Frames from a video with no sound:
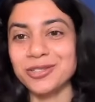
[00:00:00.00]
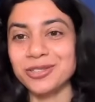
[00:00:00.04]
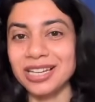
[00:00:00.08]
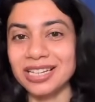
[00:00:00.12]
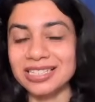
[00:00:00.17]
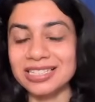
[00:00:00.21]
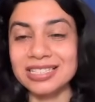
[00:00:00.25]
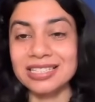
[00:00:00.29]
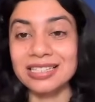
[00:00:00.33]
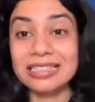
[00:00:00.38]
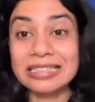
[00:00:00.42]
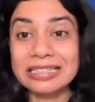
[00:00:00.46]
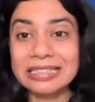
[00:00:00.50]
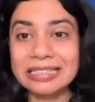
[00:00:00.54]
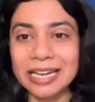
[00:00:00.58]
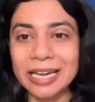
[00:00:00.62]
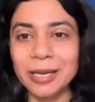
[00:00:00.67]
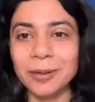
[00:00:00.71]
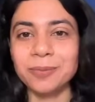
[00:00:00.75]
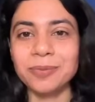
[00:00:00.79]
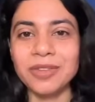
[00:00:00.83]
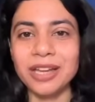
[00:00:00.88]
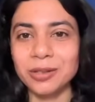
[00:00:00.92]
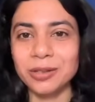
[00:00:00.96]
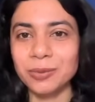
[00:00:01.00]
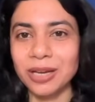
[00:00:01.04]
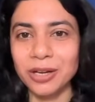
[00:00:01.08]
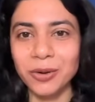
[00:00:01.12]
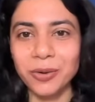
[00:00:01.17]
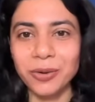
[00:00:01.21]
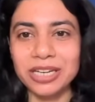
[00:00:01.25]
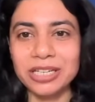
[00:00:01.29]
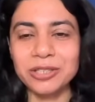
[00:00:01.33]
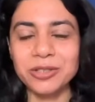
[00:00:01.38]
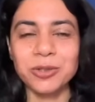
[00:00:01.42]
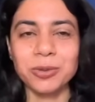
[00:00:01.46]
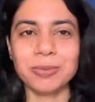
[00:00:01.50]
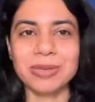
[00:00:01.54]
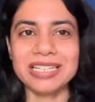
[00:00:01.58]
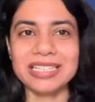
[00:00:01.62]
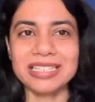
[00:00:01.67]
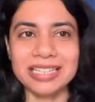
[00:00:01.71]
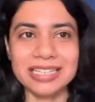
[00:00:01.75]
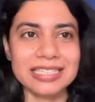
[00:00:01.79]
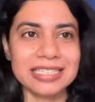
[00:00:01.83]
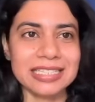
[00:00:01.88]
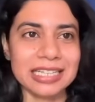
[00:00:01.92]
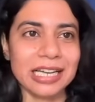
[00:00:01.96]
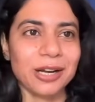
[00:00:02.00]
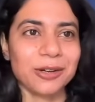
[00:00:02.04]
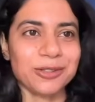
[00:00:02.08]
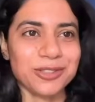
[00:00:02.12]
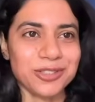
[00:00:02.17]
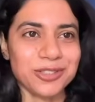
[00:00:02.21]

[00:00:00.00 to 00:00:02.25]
that's the claim that we're going to be testing out